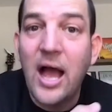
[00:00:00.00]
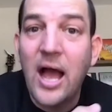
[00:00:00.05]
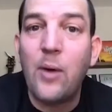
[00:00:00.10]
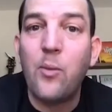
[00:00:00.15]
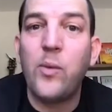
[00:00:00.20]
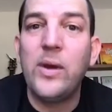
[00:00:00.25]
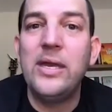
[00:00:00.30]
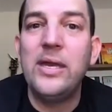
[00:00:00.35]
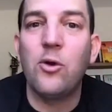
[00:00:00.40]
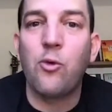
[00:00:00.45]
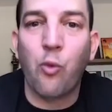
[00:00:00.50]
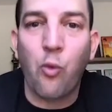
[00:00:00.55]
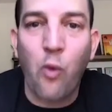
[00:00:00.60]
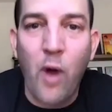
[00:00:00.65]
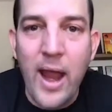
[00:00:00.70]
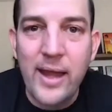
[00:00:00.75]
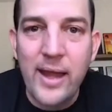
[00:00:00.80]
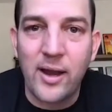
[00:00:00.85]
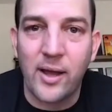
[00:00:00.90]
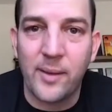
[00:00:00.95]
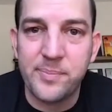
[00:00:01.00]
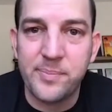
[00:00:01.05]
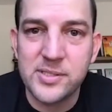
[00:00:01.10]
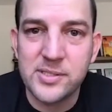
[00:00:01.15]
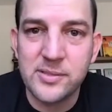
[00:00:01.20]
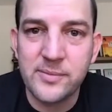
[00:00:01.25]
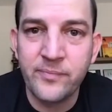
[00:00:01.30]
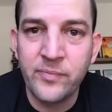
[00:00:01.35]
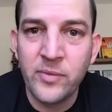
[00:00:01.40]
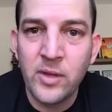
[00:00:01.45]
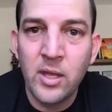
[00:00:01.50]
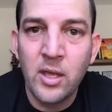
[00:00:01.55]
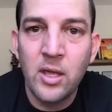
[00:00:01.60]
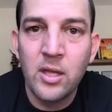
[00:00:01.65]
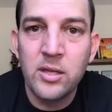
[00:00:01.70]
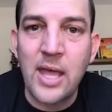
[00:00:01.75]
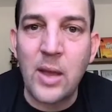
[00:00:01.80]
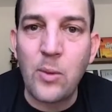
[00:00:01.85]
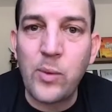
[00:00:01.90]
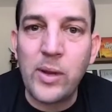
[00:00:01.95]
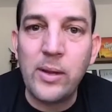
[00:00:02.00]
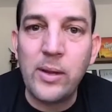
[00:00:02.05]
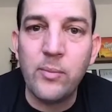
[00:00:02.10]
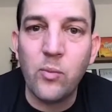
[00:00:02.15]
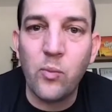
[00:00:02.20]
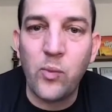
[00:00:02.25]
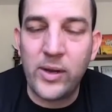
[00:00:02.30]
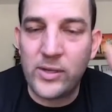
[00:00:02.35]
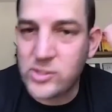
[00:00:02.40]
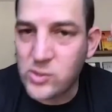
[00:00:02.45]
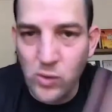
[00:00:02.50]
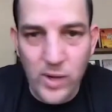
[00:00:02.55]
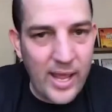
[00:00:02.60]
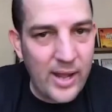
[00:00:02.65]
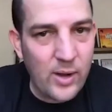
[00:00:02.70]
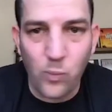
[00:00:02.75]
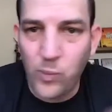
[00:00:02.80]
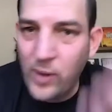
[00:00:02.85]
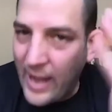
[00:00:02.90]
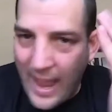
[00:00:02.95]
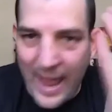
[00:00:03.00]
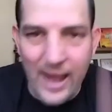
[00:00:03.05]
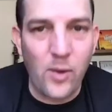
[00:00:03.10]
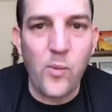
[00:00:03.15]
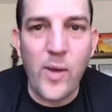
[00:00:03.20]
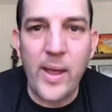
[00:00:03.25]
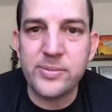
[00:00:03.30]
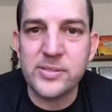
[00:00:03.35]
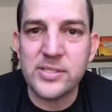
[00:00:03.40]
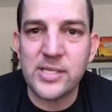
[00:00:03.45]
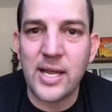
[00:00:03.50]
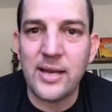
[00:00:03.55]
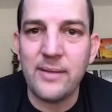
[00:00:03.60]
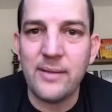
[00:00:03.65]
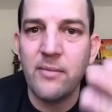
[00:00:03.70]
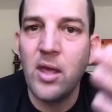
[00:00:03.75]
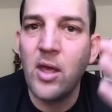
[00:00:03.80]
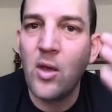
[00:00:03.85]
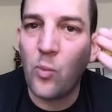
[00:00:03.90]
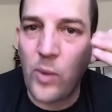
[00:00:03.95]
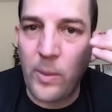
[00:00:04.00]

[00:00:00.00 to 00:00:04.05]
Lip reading: we did write-ups that we sort of had. We had a website. Mm-hmm.